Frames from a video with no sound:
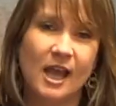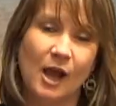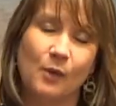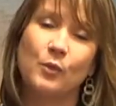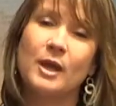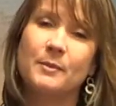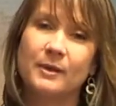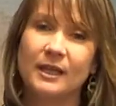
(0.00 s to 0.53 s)
and
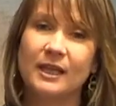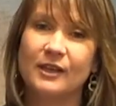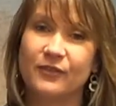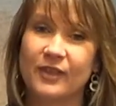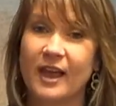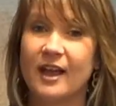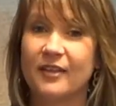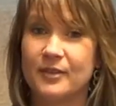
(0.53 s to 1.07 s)
we believe
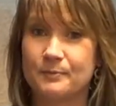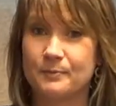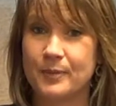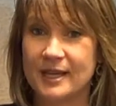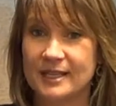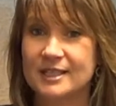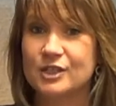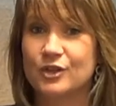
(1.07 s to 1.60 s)
they are the
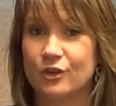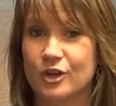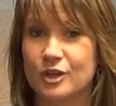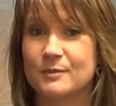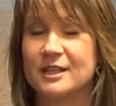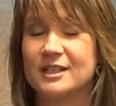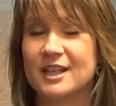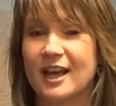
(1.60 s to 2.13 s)
best
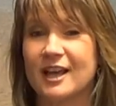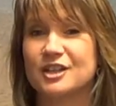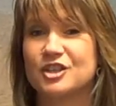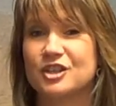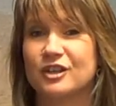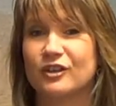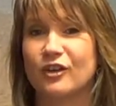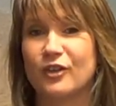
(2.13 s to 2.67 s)

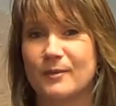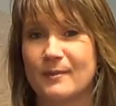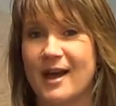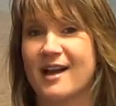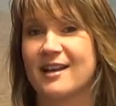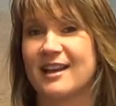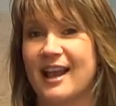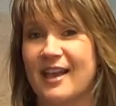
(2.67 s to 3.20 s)
documentation on the
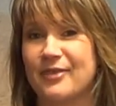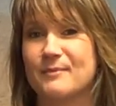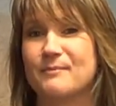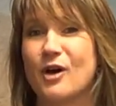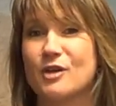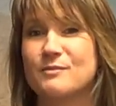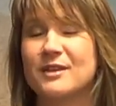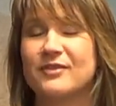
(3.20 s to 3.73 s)
market at the
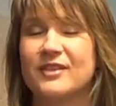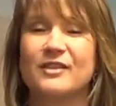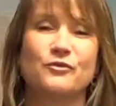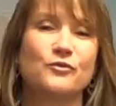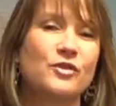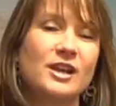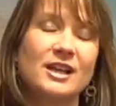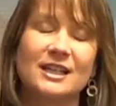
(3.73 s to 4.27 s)
moment. They're
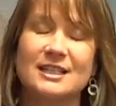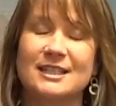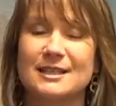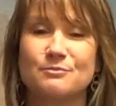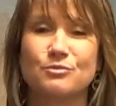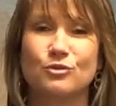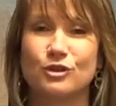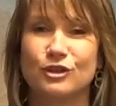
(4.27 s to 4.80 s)
really
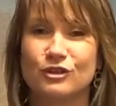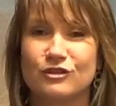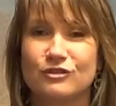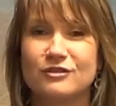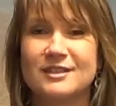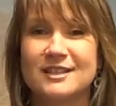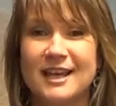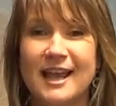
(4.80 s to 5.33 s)
simple to
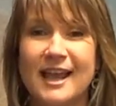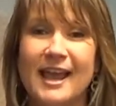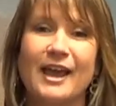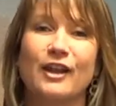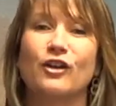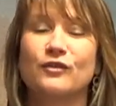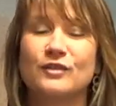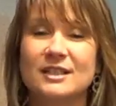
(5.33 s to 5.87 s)
use
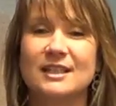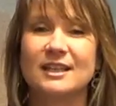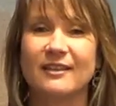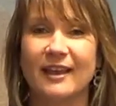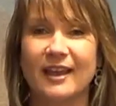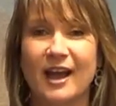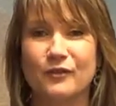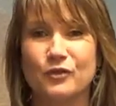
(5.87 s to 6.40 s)
and obviously
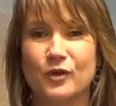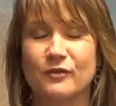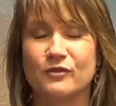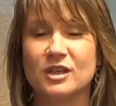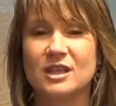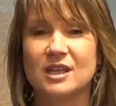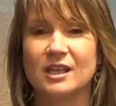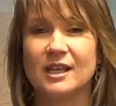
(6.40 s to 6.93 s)
they cover
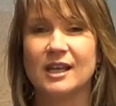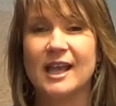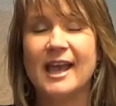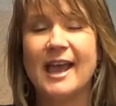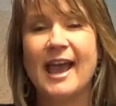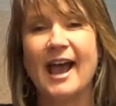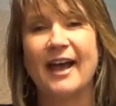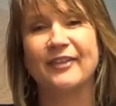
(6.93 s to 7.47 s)
everything.
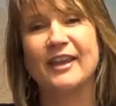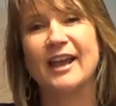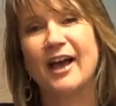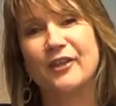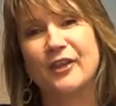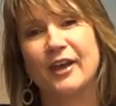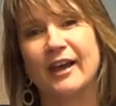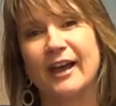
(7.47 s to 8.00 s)
And the
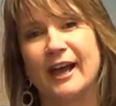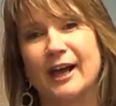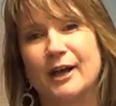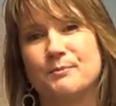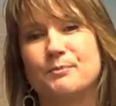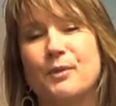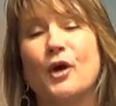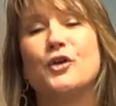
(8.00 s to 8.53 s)

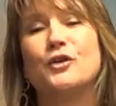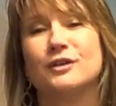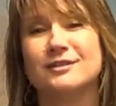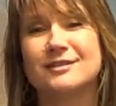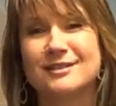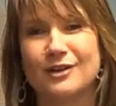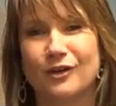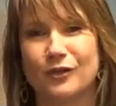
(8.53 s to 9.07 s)
other
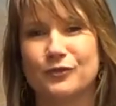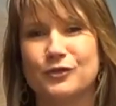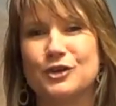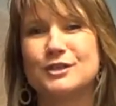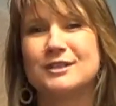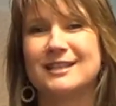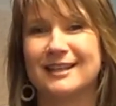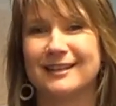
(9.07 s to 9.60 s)
bonus of
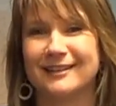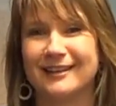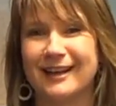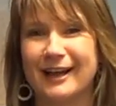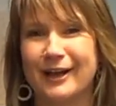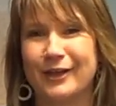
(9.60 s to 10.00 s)
using